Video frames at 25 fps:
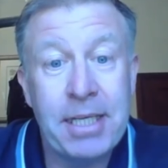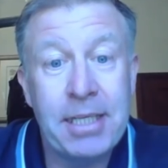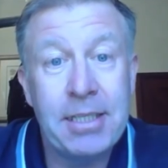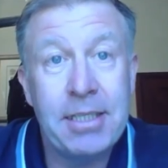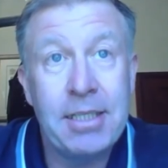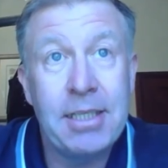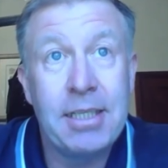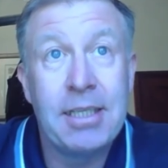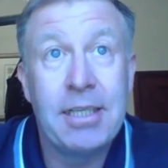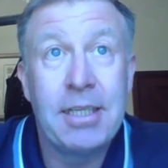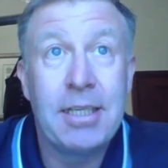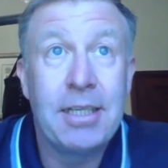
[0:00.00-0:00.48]

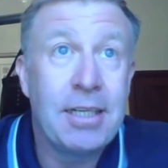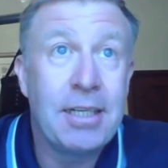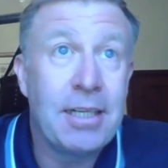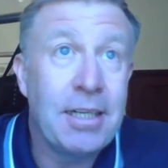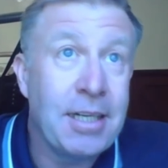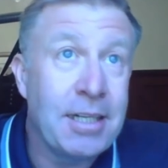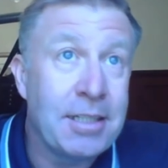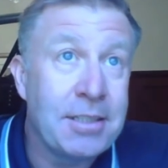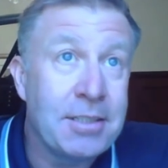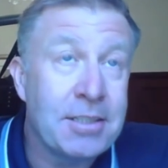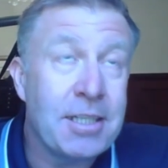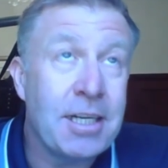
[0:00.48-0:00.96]
in,
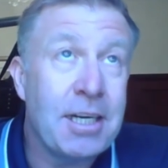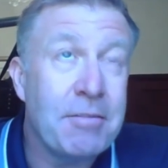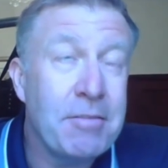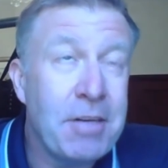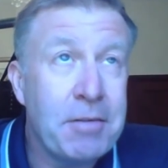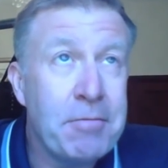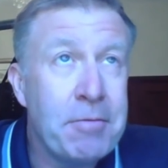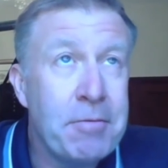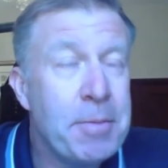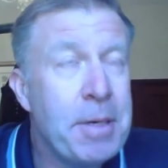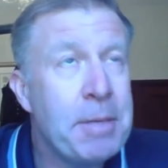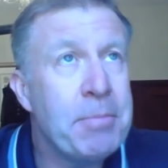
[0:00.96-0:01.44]
and
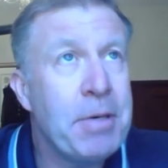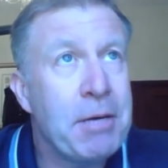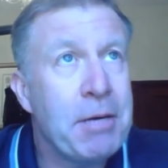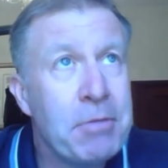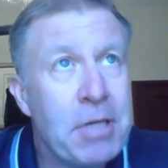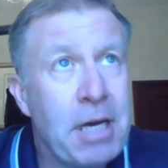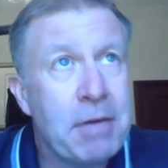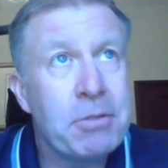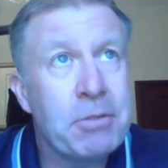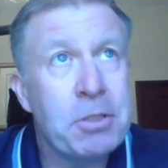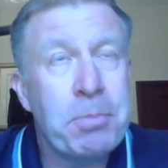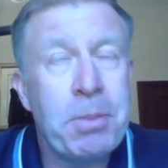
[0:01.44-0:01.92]
I remember
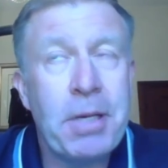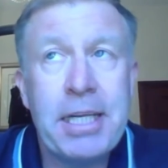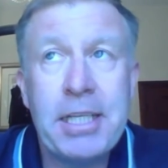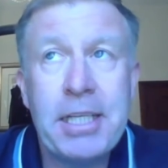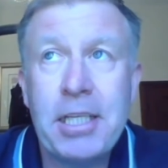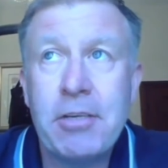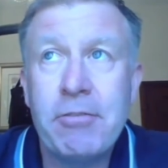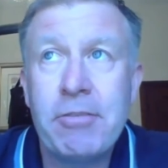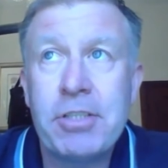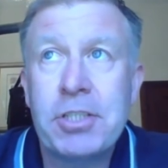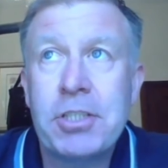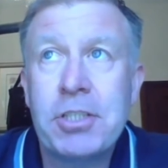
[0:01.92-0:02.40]
I was
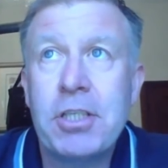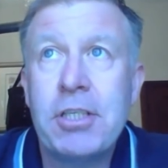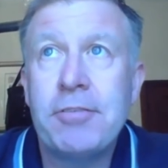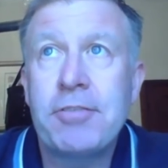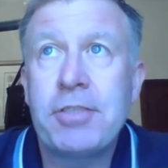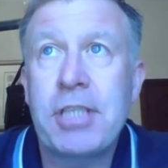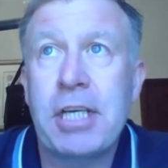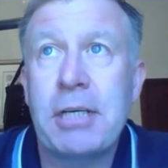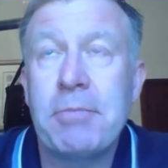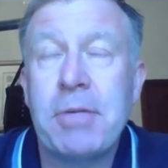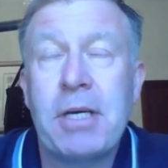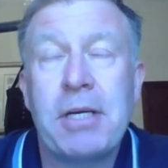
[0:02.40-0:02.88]
playing in the
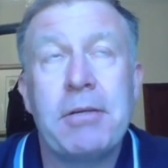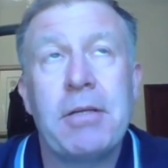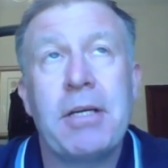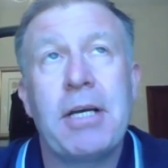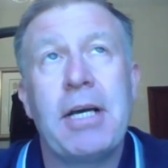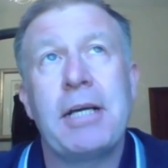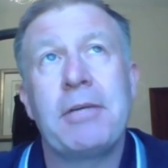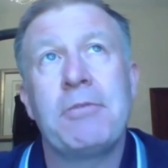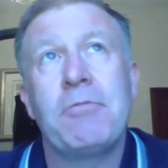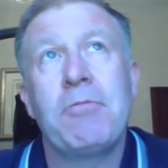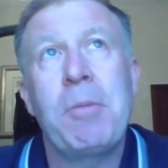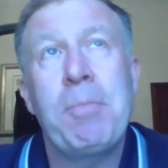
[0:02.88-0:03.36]
reserve team,
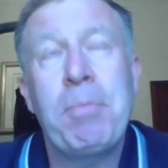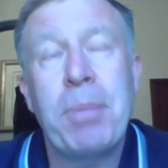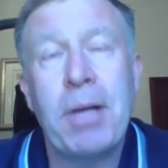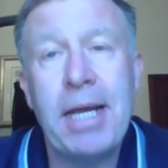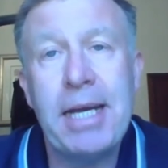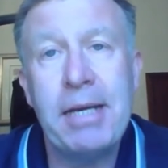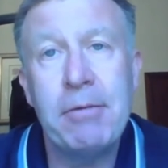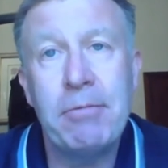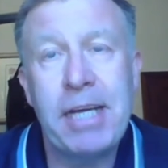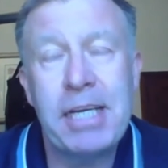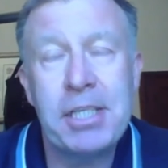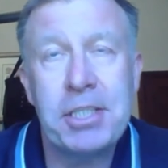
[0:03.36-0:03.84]
and we
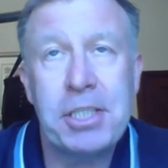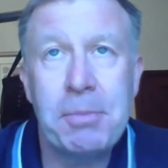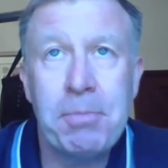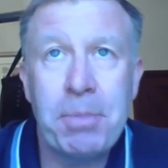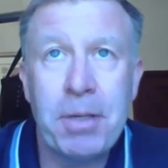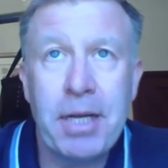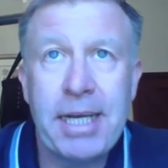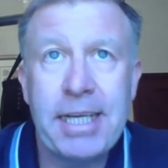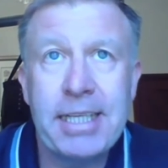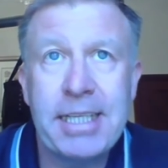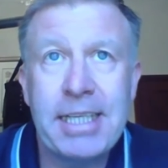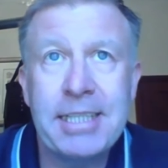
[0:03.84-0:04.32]

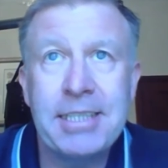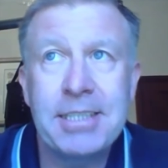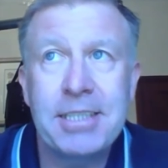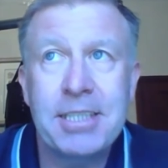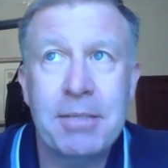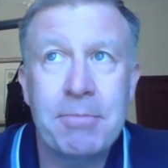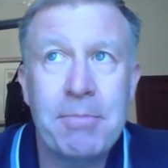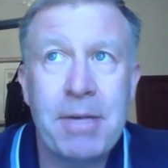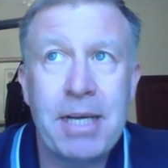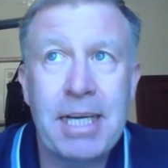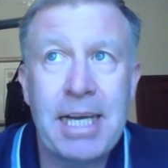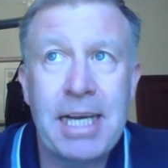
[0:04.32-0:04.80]
actually played
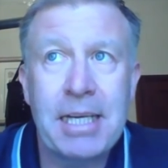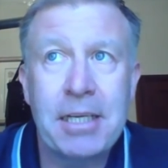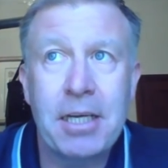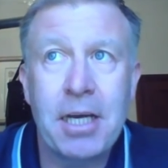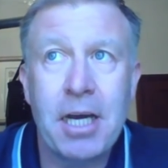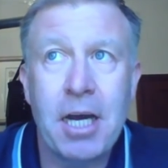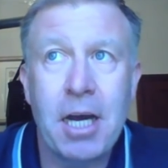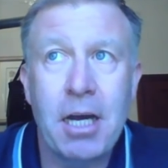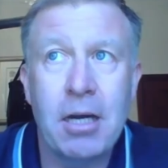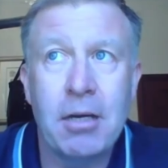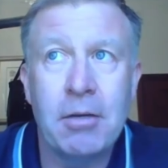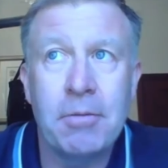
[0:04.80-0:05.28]
Inter
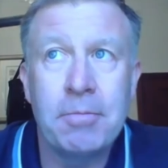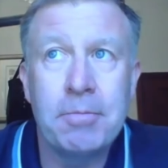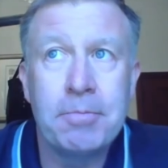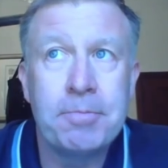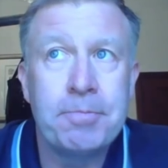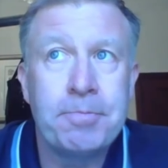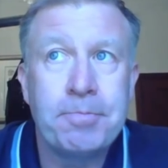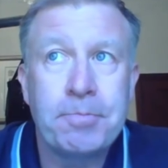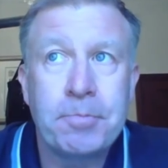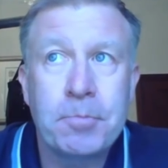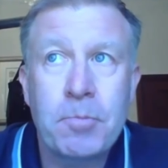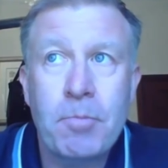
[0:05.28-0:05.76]
Milan at
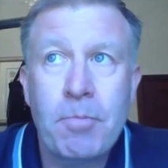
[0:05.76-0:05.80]
home,